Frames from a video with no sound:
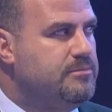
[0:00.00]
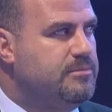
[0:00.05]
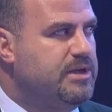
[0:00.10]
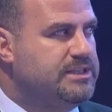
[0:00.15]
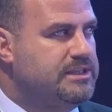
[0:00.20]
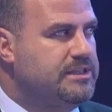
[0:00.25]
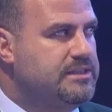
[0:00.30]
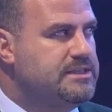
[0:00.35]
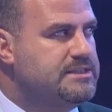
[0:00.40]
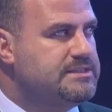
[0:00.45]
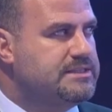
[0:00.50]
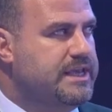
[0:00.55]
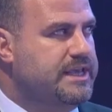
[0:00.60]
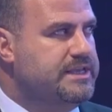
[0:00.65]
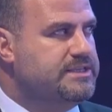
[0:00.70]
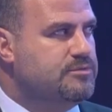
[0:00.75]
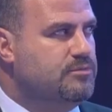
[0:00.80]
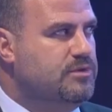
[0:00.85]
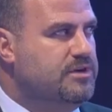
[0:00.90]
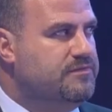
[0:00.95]
but in this
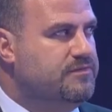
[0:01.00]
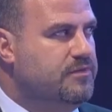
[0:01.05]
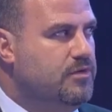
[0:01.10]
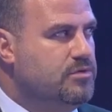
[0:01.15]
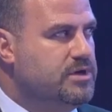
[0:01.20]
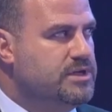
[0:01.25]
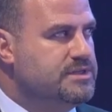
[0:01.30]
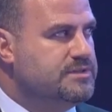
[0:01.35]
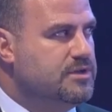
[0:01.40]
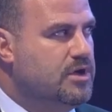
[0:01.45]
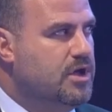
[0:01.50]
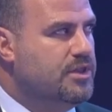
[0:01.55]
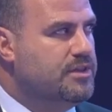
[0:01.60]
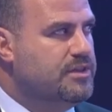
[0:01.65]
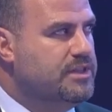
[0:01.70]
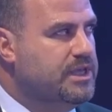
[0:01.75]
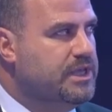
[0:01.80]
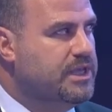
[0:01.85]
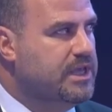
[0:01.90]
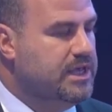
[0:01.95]
case we focus on
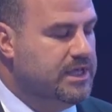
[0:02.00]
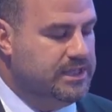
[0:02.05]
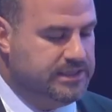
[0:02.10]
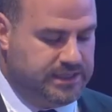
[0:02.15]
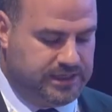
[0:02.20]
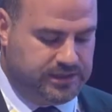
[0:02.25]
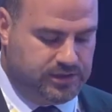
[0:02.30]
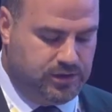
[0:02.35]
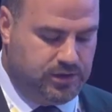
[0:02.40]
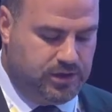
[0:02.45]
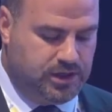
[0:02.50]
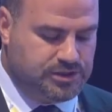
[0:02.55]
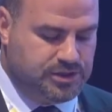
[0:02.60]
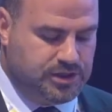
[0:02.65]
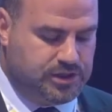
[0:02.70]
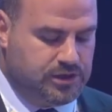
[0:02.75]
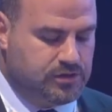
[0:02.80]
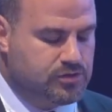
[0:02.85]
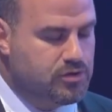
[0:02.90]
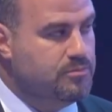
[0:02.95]
the
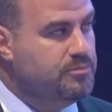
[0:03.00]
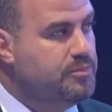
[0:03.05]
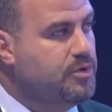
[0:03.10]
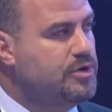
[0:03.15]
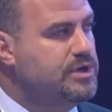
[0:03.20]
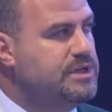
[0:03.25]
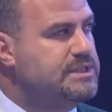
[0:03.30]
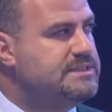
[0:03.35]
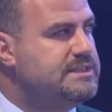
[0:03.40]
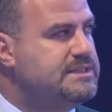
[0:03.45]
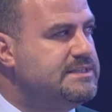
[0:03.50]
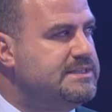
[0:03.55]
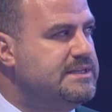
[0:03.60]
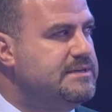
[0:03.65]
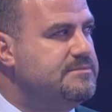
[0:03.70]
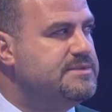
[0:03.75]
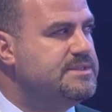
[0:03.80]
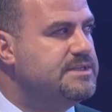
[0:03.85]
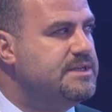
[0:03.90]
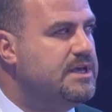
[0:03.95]
technological component
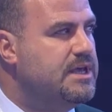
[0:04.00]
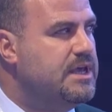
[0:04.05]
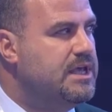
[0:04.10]
systems.